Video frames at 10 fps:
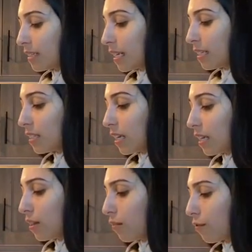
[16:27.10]
dates
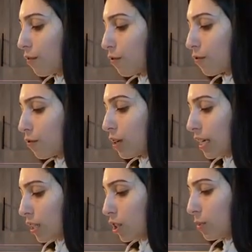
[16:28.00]
in the
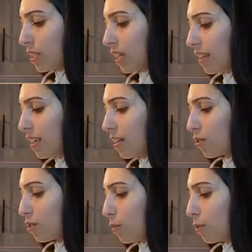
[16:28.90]
fridge because I think you're
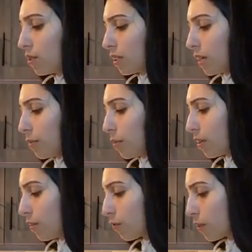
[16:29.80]
supposed to keep them
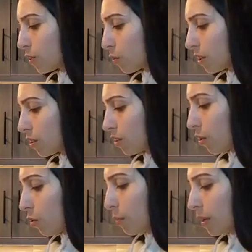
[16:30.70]
in the fridge once
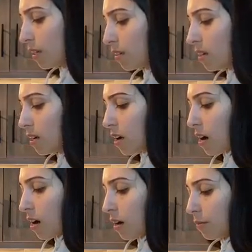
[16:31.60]
they're opened
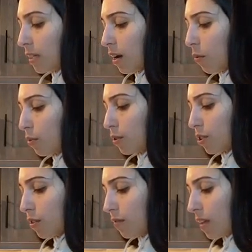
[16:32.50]
to help
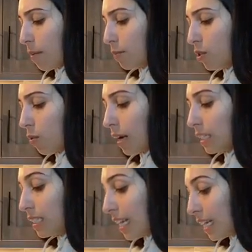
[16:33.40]
preserve them. So my
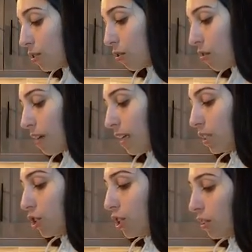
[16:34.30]
dates are already
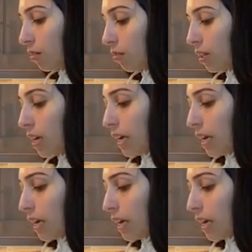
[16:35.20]
chilled.